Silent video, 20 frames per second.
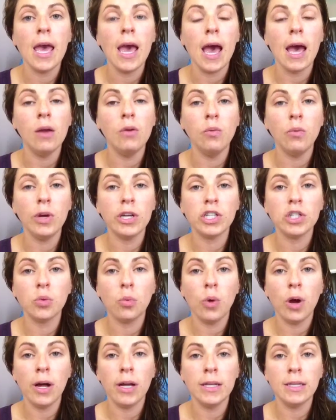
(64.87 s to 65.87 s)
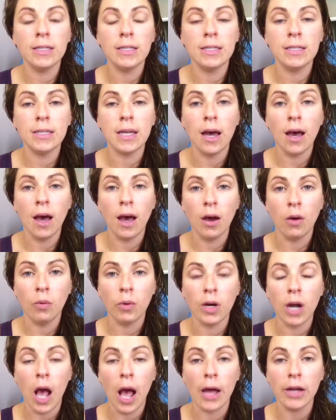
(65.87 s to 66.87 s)
and which ones
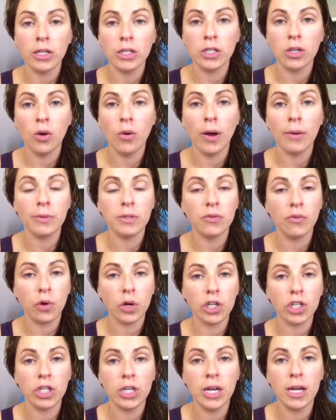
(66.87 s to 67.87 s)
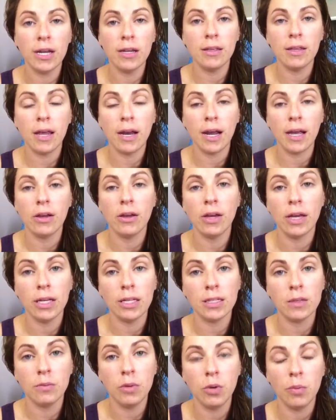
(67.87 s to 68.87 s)
were not. So I was fortunate that I could get
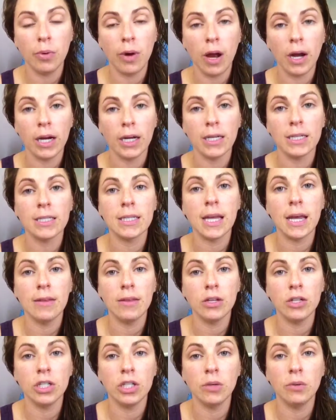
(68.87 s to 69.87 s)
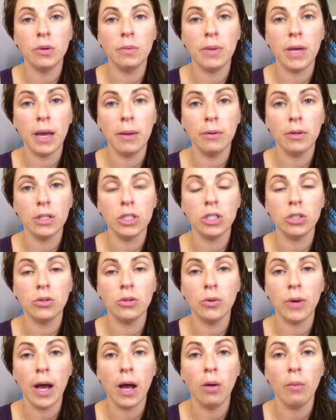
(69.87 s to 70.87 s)
some new products and that she would be able
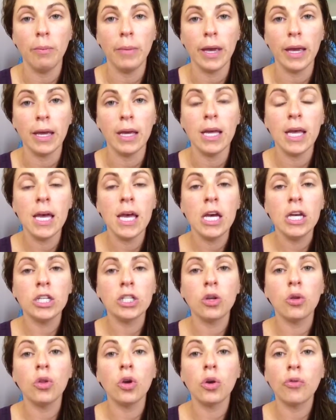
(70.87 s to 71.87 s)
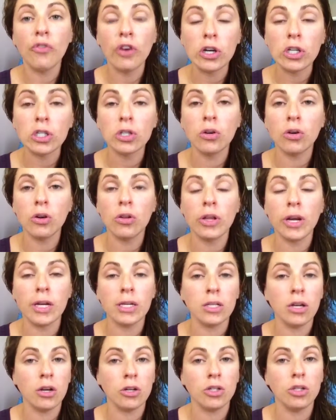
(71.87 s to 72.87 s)
to help me. So the first girl that I
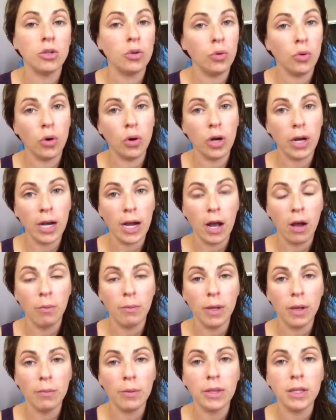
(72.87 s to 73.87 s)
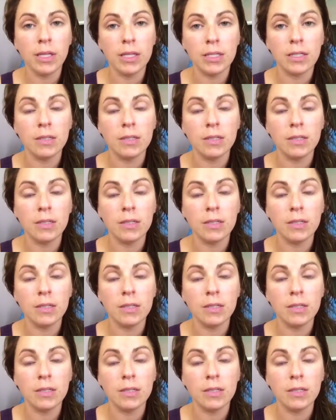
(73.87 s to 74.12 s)
talked to couldn't help me, but